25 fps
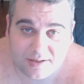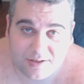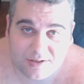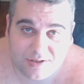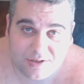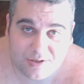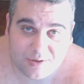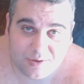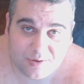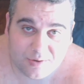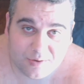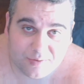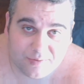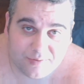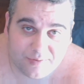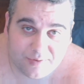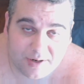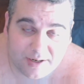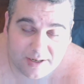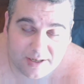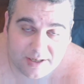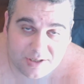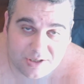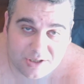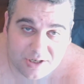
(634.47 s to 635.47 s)
to
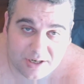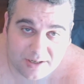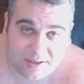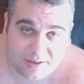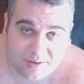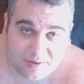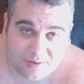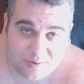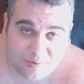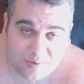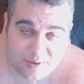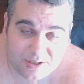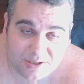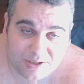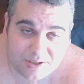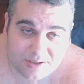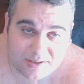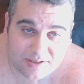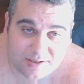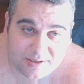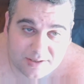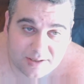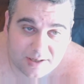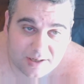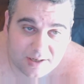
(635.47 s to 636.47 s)
Funky Jungle, which
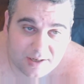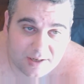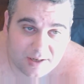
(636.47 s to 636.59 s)
is